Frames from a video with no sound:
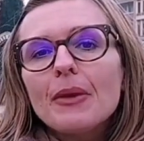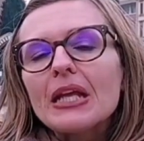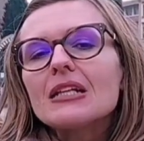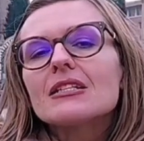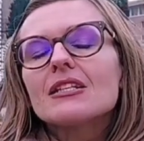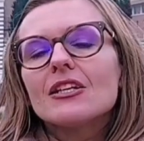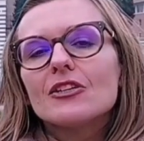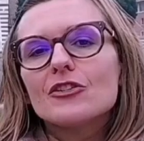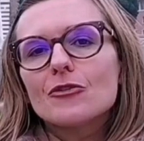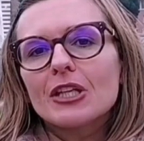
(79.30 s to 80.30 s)
built
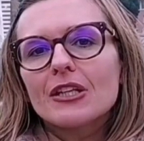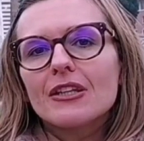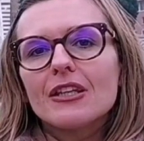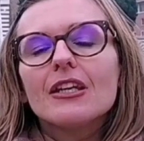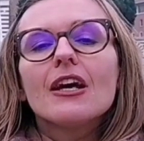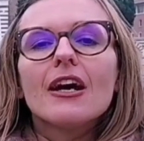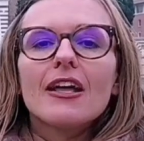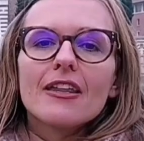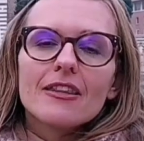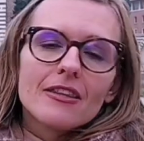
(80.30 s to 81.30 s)
during the
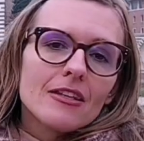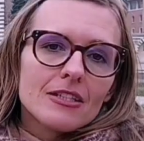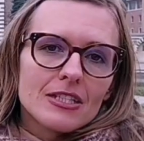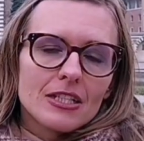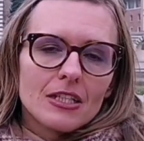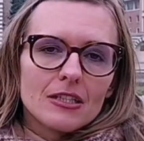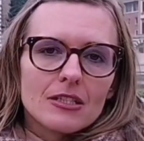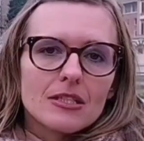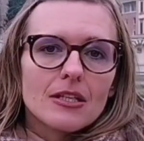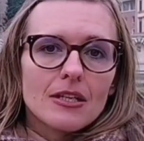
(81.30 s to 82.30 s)

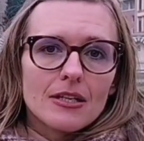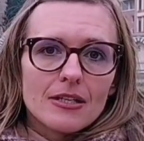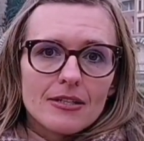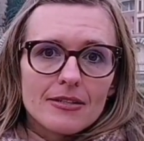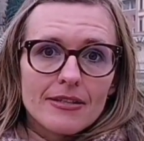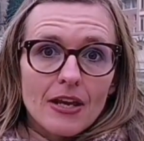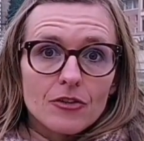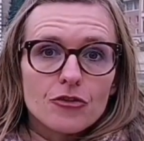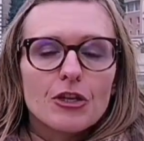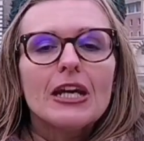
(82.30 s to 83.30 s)
13th
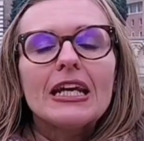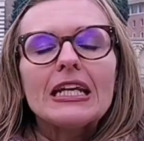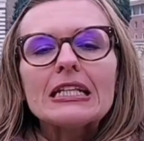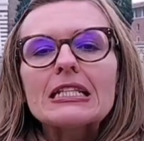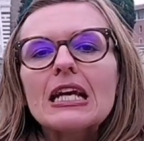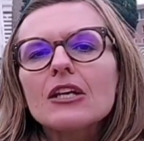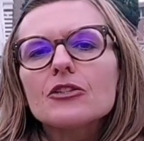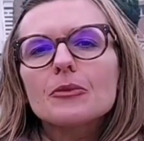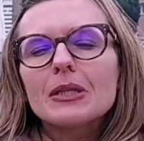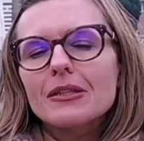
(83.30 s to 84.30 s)
century.
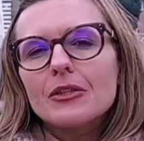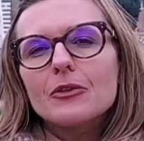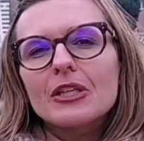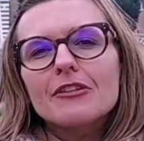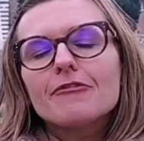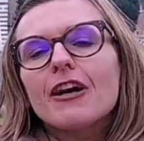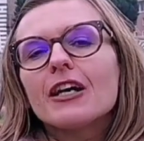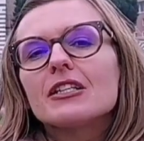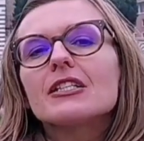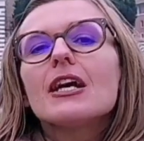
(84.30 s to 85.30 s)
Inside you can
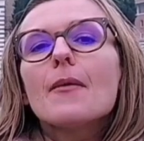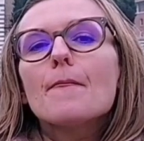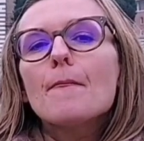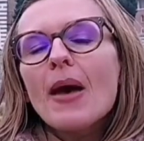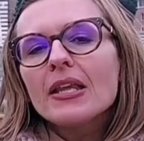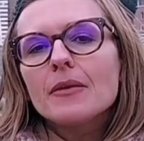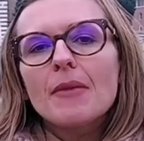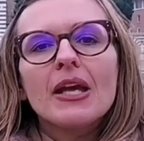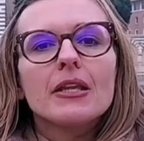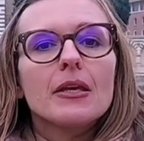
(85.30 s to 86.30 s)
find
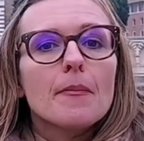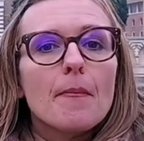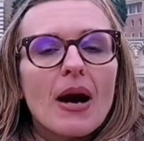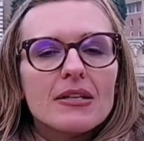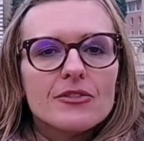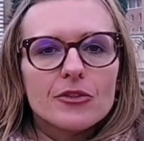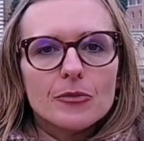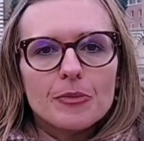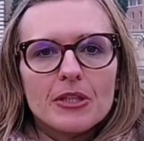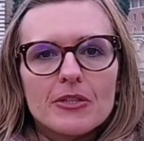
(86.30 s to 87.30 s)
many
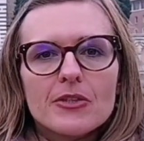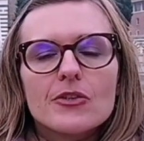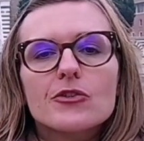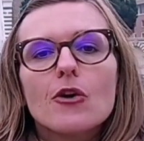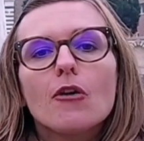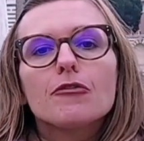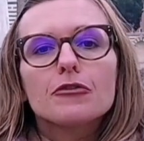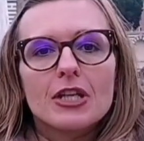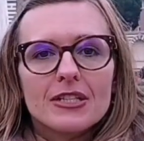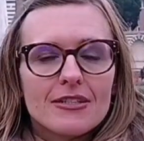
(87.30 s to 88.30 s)
masterpieces
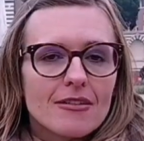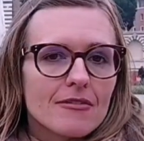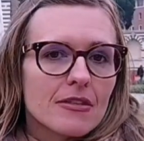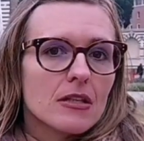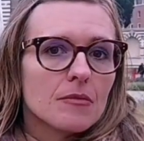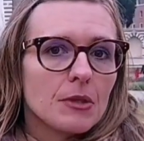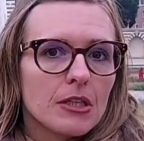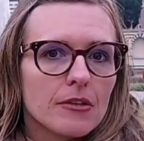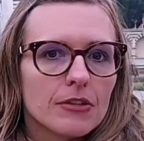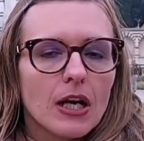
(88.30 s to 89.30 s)
of Renaissance and
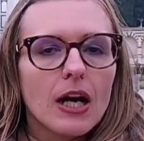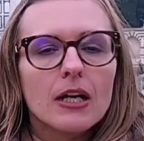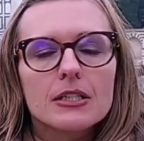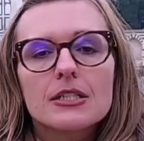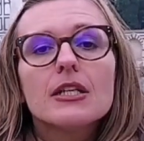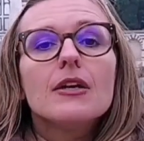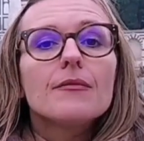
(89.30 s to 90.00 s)
medieval art.